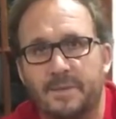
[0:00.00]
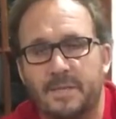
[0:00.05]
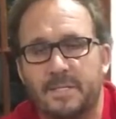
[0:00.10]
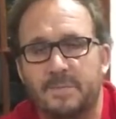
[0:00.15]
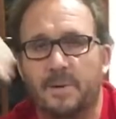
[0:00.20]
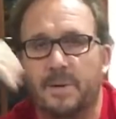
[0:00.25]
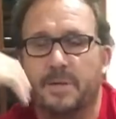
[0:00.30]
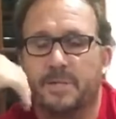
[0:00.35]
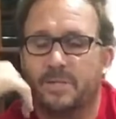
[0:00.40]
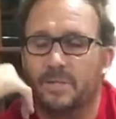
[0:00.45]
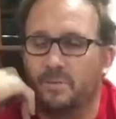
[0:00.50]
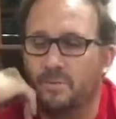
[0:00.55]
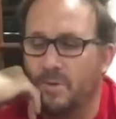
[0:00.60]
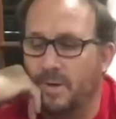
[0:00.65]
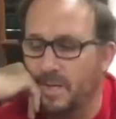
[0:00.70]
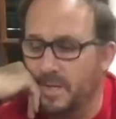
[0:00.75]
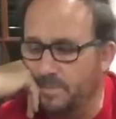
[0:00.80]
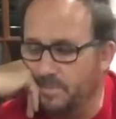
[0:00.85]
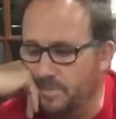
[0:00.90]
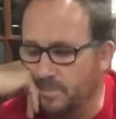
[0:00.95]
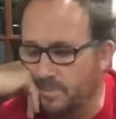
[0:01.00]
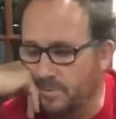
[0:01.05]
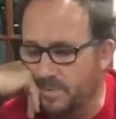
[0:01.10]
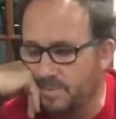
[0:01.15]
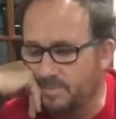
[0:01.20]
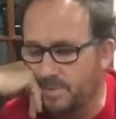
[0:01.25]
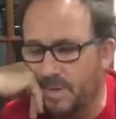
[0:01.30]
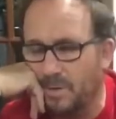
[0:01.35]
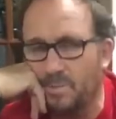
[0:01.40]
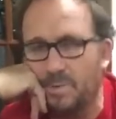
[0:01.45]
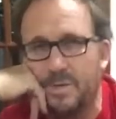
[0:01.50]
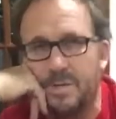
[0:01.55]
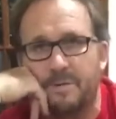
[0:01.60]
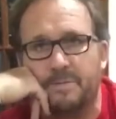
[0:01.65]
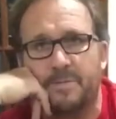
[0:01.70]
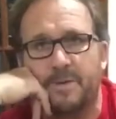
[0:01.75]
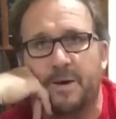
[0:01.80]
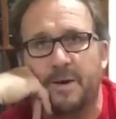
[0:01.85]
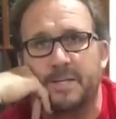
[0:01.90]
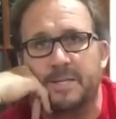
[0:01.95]
experienced in riding boards, but I
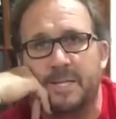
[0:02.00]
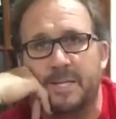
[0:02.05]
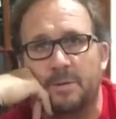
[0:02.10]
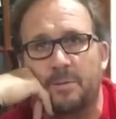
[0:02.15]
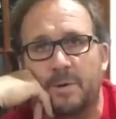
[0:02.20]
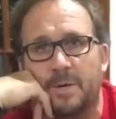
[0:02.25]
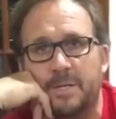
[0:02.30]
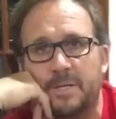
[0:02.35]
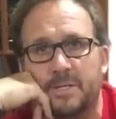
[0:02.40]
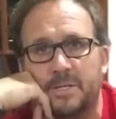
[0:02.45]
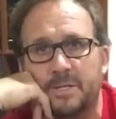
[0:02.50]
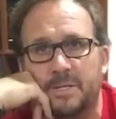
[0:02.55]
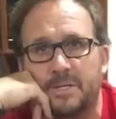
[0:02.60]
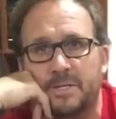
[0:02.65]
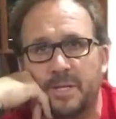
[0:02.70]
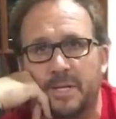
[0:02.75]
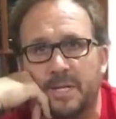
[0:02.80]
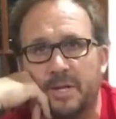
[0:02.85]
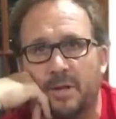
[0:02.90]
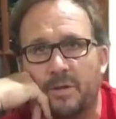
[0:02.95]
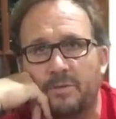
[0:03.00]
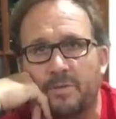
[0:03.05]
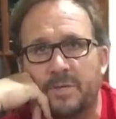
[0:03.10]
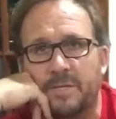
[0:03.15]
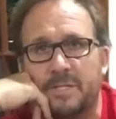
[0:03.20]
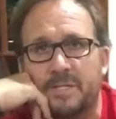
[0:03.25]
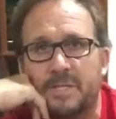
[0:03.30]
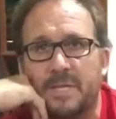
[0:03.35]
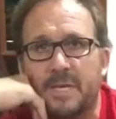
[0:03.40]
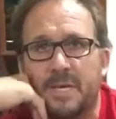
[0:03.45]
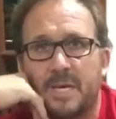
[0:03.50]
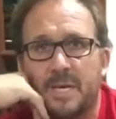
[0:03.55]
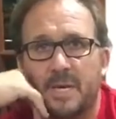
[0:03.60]
wouldn't advise anyone to sort of get on this